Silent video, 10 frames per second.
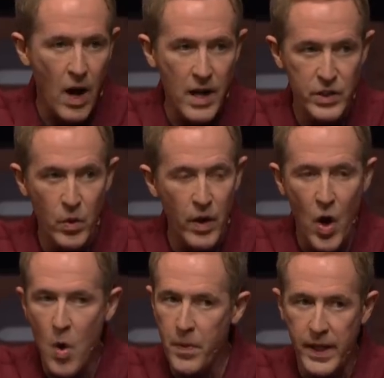garage door to
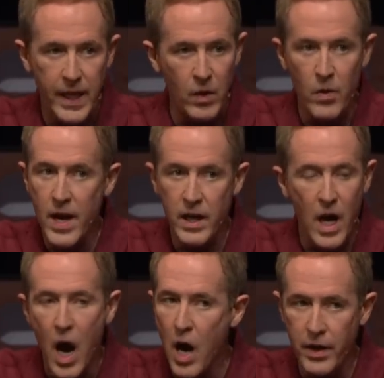open and get ready
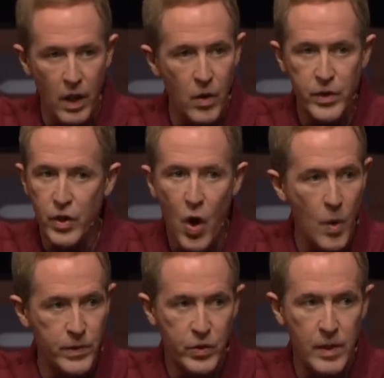to unload your
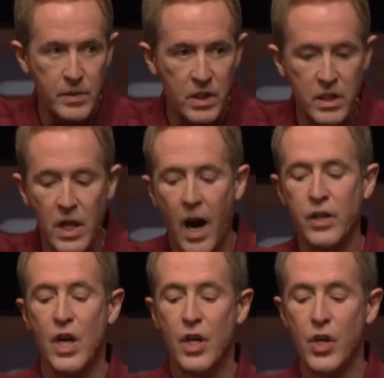hopes, dreams, and desires.